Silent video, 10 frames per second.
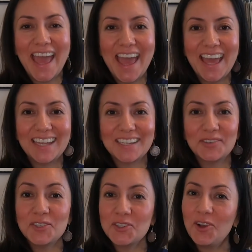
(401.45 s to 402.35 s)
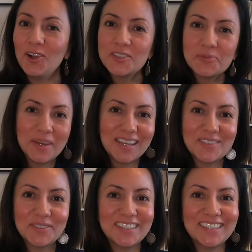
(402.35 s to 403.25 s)
And I wish you all the
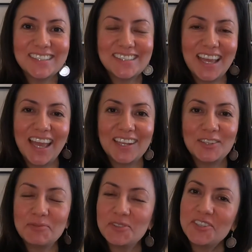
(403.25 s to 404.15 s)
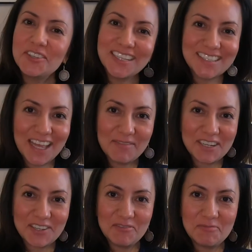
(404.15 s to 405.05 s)
best with it, and hope to see you next time
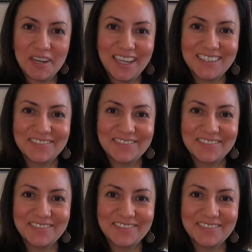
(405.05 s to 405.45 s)
in a coffee break.